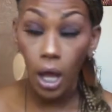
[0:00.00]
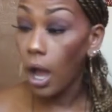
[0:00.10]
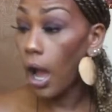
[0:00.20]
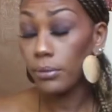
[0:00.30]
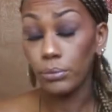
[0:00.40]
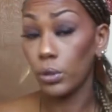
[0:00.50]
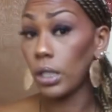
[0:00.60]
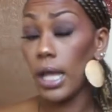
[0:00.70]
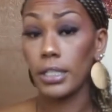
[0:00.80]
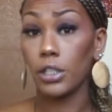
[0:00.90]
i ah, will
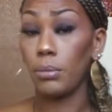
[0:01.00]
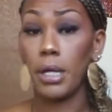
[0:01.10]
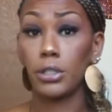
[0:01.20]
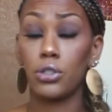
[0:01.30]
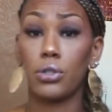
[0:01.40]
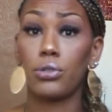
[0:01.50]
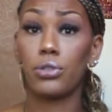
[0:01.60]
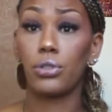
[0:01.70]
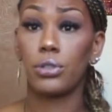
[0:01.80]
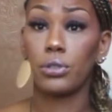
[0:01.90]
gladly go back to
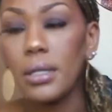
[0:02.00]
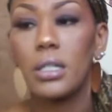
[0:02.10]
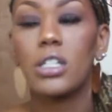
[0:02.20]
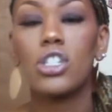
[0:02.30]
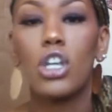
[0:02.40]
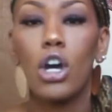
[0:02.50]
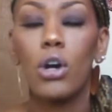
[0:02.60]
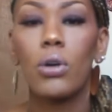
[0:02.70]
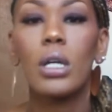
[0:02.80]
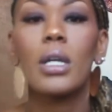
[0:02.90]
church
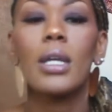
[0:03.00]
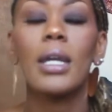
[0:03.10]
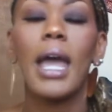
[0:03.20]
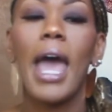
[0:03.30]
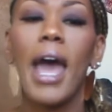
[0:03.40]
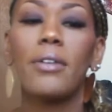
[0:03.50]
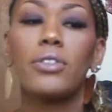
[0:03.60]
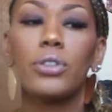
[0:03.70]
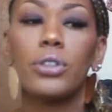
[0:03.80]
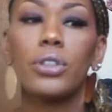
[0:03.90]
so
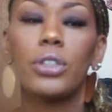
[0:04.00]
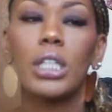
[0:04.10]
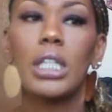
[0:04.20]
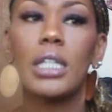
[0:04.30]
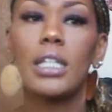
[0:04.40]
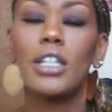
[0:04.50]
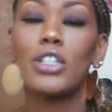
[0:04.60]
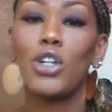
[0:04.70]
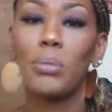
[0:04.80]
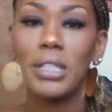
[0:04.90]
after he
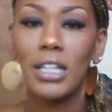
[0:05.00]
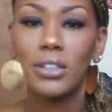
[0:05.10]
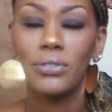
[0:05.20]
told me that the